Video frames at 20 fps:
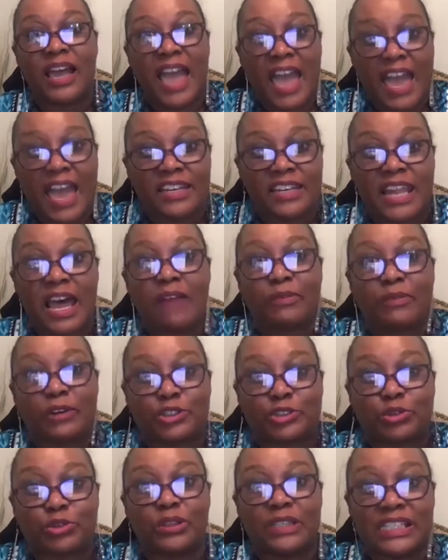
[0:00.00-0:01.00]
and never
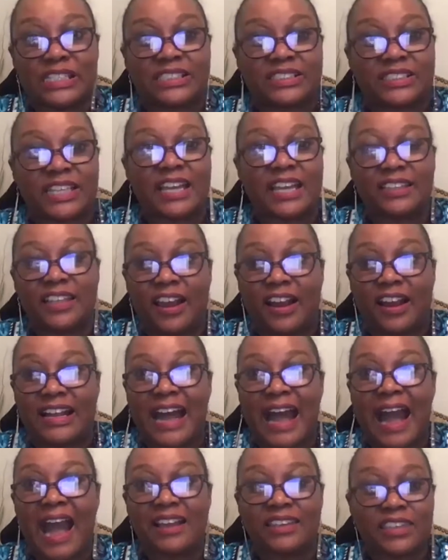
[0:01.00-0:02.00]
truly seeing their
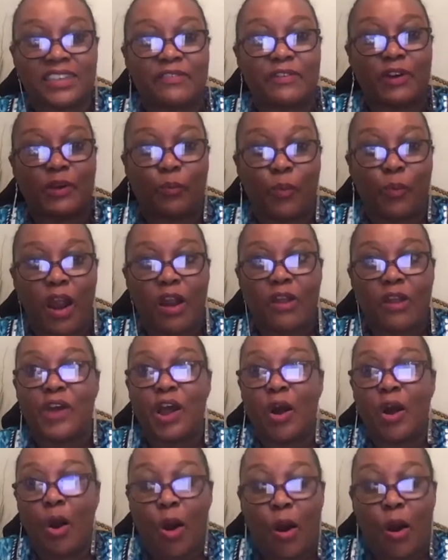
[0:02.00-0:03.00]
God-given worth
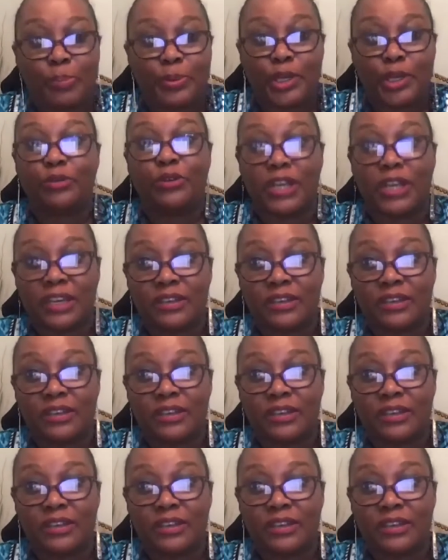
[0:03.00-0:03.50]
or beauty,